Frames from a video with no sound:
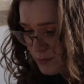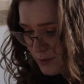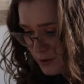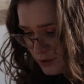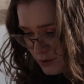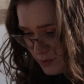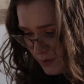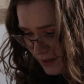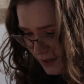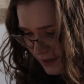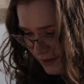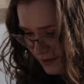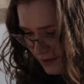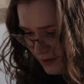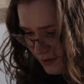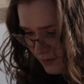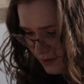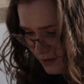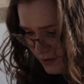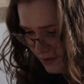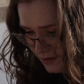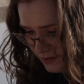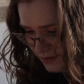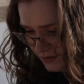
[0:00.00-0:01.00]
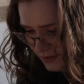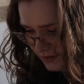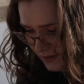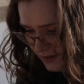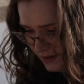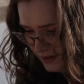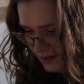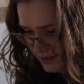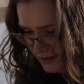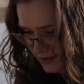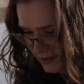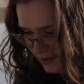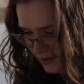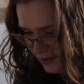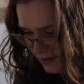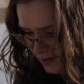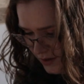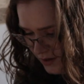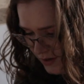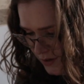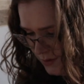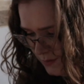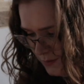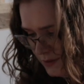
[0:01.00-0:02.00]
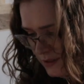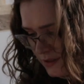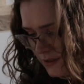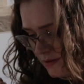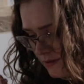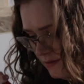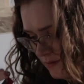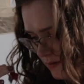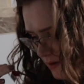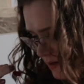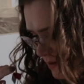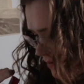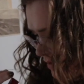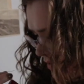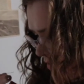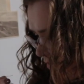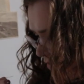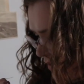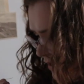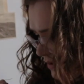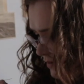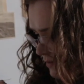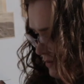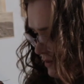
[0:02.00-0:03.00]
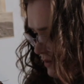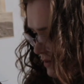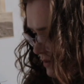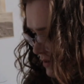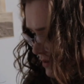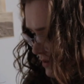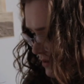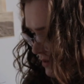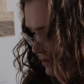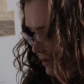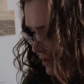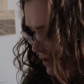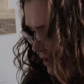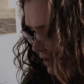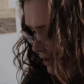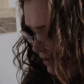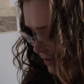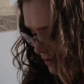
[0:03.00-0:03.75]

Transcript: much quicker than on the other side. I hope I did it the right way around. Yeah,